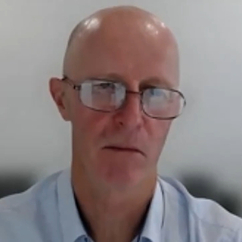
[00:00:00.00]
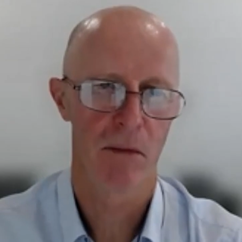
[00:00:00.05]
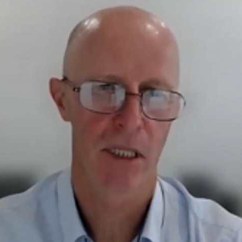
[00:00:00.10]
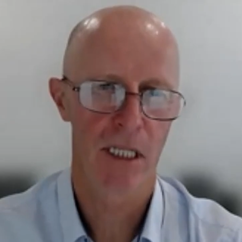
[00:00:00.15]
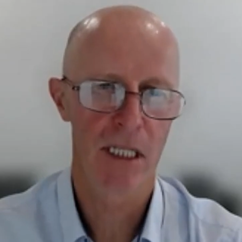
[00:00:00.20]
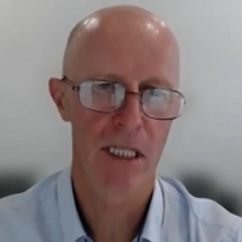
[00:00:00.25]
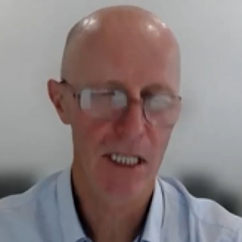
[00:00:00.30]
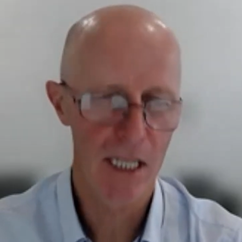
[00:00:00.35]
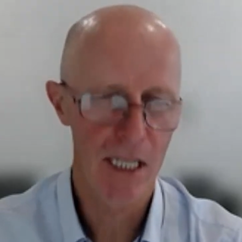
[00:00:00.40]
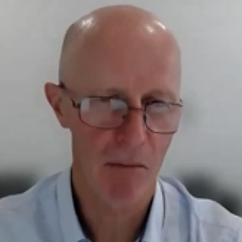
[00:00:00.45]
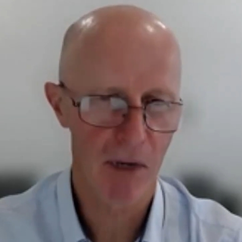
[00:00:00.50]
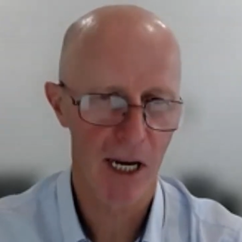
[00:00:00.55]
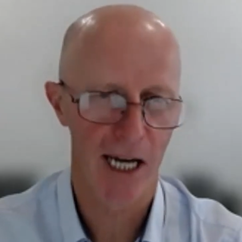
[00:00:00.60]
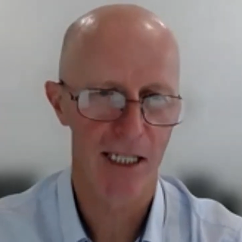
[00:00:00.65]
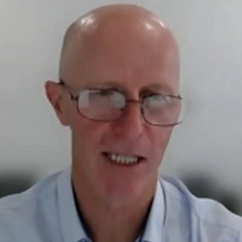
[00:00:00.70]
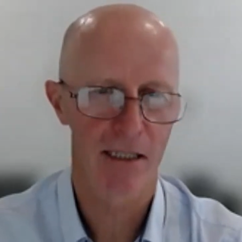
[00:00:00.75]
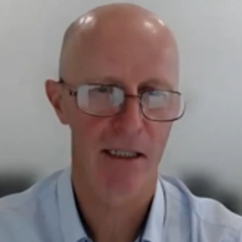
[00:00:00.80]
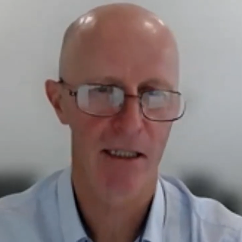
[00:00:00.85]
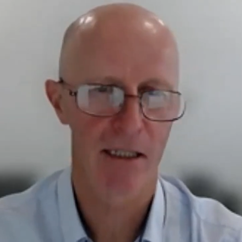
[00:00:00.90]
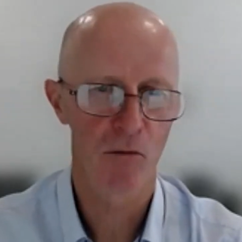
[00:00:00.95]
In some
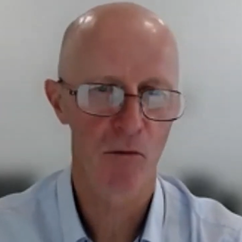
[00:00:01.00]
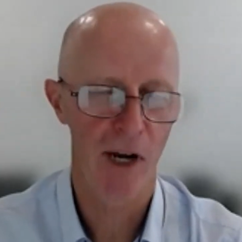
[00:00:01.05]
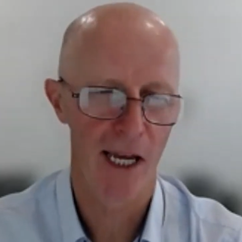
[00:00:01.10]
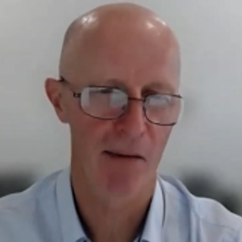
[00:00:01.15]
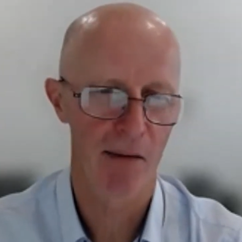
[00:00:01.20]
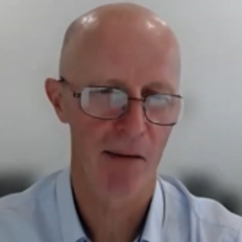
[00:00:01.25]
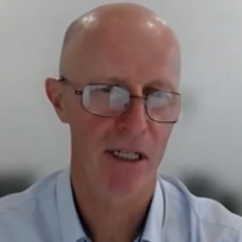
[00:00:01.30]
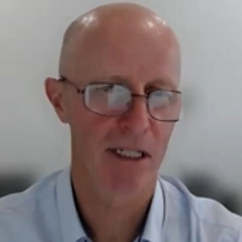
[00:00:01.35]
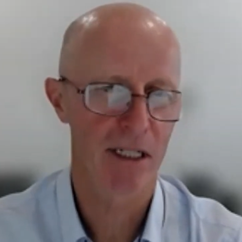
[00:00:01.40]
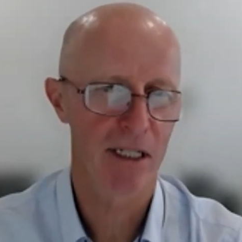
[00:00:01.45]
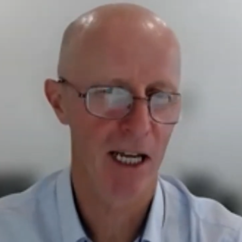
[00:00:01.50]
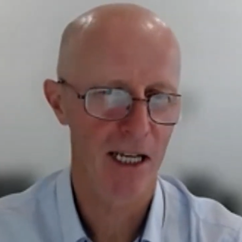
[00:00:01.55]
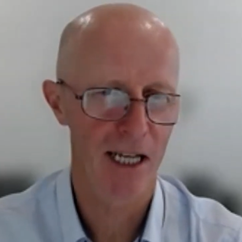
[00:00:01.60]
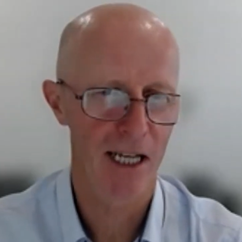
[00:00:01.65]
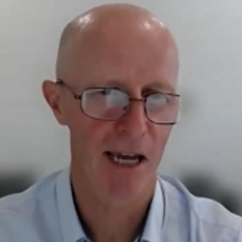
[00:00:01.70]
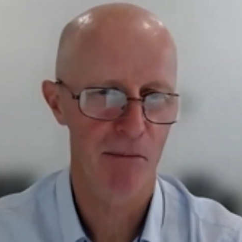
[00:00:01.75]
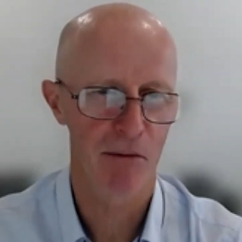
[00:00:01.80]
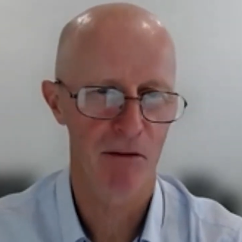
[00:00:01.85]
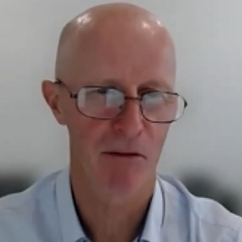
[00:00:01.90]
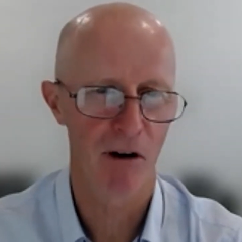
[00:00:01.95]
cases, it's rare, but it does
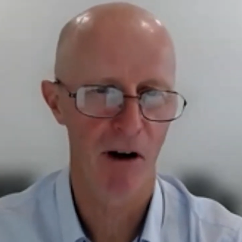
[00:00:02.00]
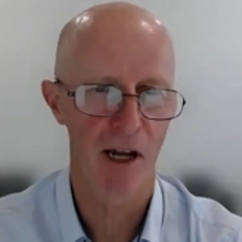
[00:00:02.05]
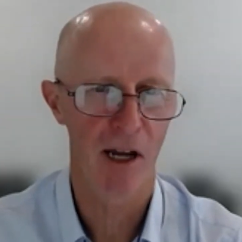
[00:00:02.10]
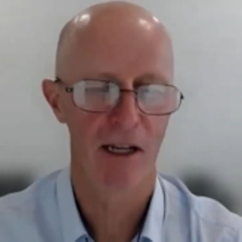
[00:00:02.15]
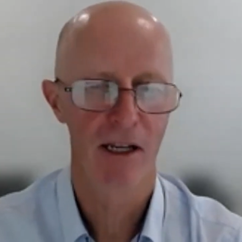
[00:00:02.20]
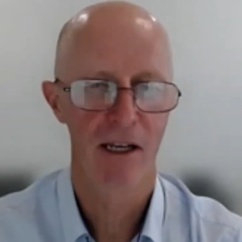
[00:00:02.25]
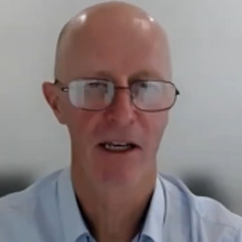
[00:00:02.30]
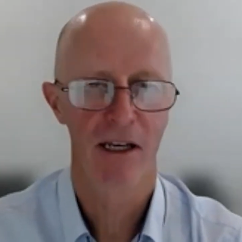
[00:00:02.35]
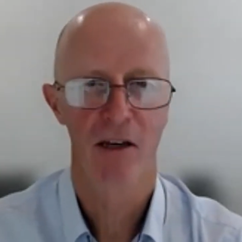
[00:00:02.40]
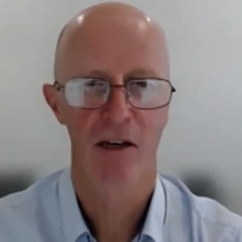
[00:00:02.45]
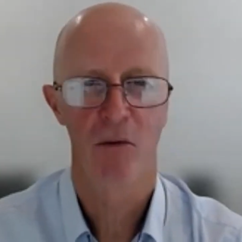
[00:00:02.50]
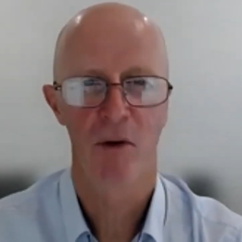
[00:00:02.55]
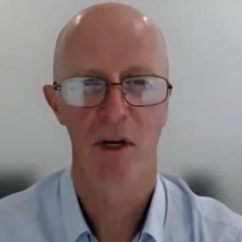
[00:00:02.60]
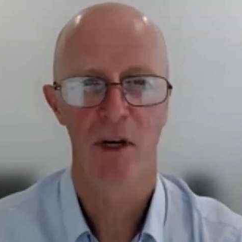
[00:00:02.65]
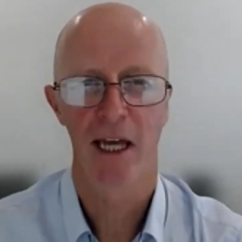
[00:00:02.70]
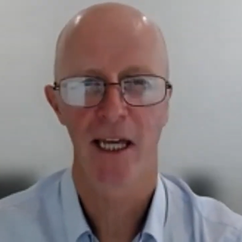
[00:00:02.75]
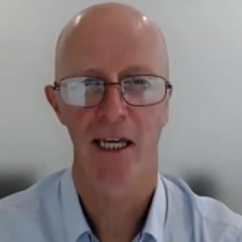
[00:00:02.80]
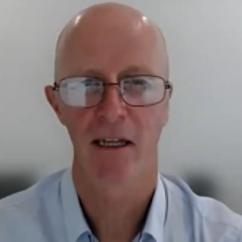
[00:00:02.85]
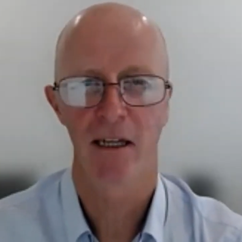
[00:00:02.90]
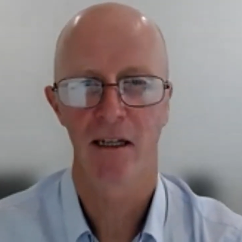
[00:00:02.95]
happen, right? Where
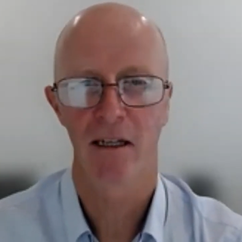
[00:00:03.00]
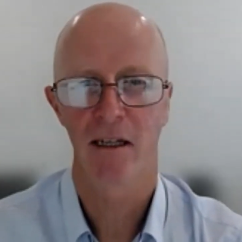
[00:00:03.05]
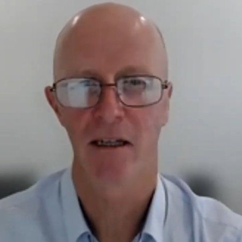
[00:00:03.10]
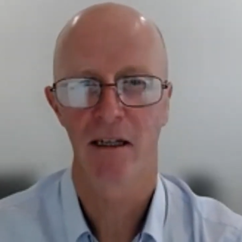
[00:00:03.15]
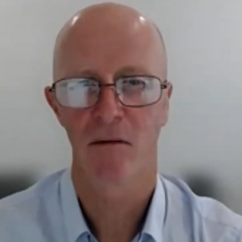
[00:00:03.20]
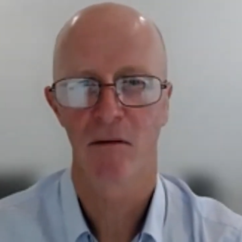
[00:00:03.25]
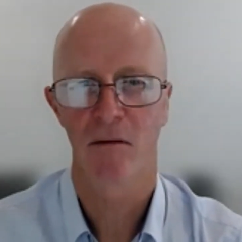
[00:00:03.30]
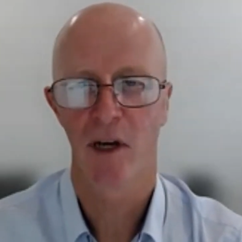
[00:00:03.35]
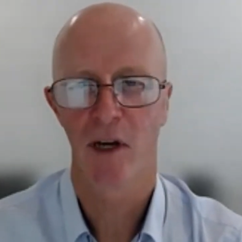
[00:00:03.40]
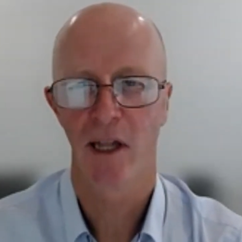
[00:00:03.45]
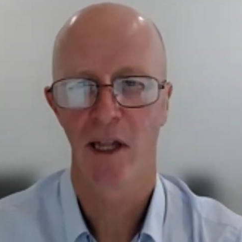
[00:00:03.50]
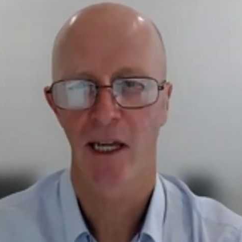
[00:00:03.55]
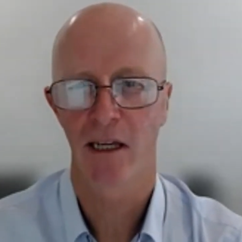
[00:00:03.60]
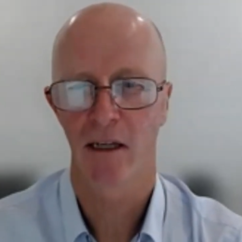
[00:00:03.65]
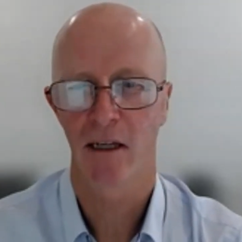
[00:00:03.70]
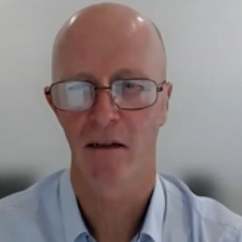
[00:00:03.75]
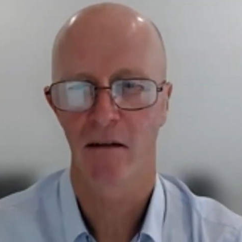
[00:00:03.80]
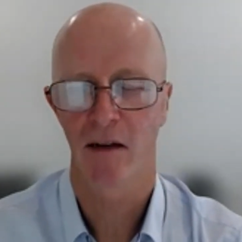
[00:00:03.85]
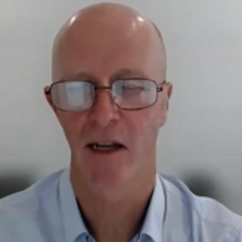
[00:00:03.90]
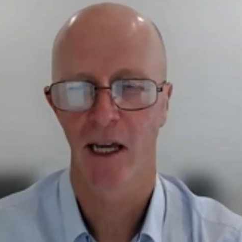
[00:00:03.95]
they
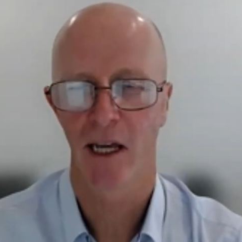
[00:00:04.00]
can